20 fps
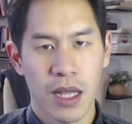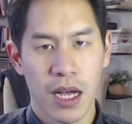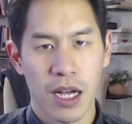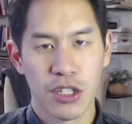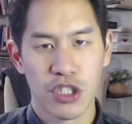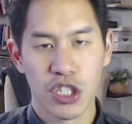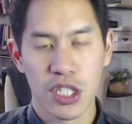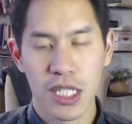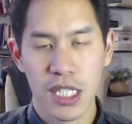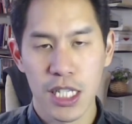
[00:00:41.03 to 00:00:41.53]

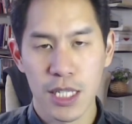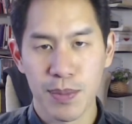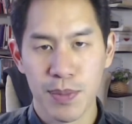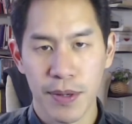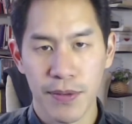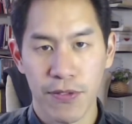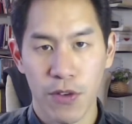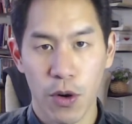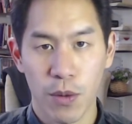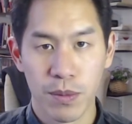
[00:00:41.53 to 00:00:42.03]
Jesus
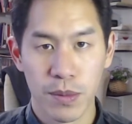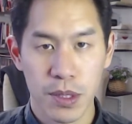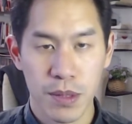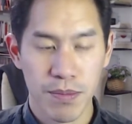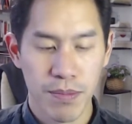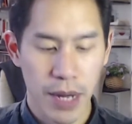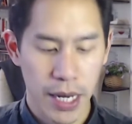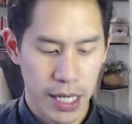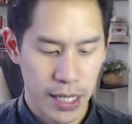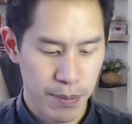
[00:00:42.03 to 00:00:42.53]
performs
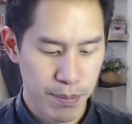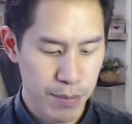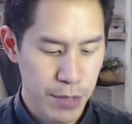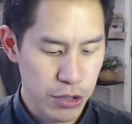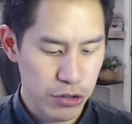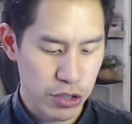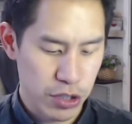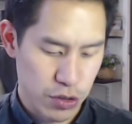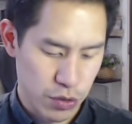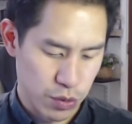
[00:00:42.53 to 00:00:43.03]
many
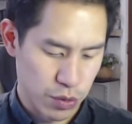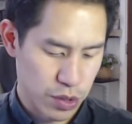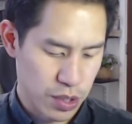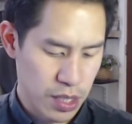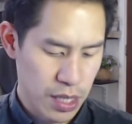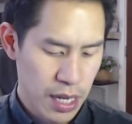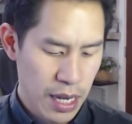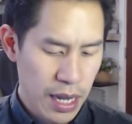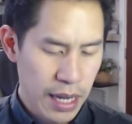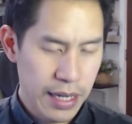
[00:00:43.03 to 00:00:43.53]
miracles.
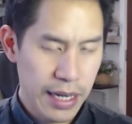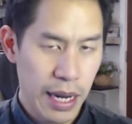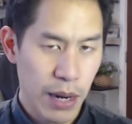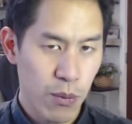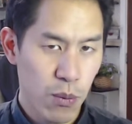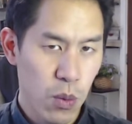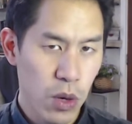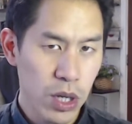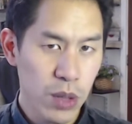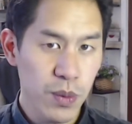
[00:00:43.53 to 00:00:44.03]
Now,
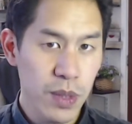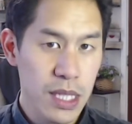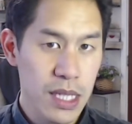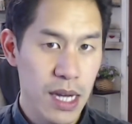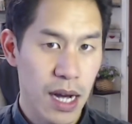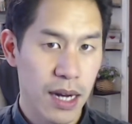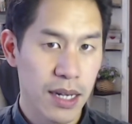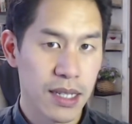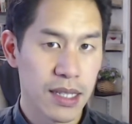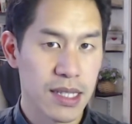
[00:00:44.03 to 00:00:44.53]
what are we to
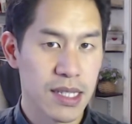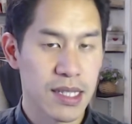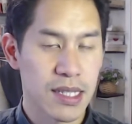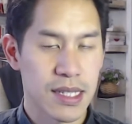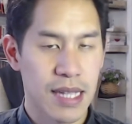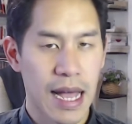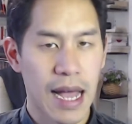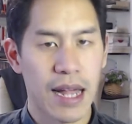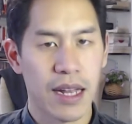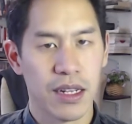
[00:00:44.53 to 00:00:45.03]

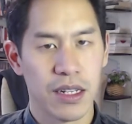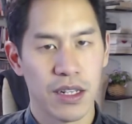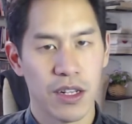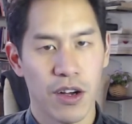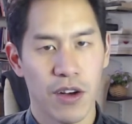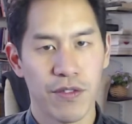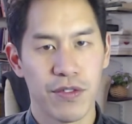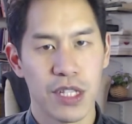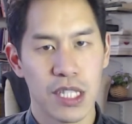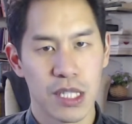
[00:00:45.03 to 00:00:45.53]
understand
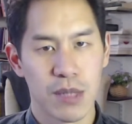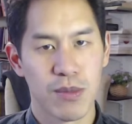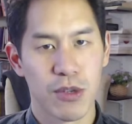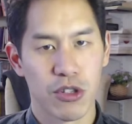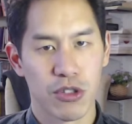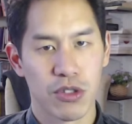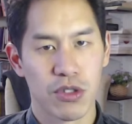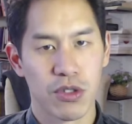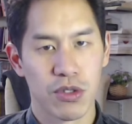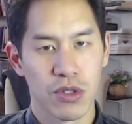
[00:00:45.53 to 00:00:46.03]
of these
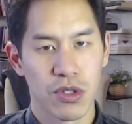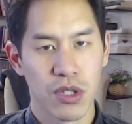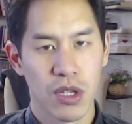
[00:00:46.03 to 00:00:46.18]
miracles?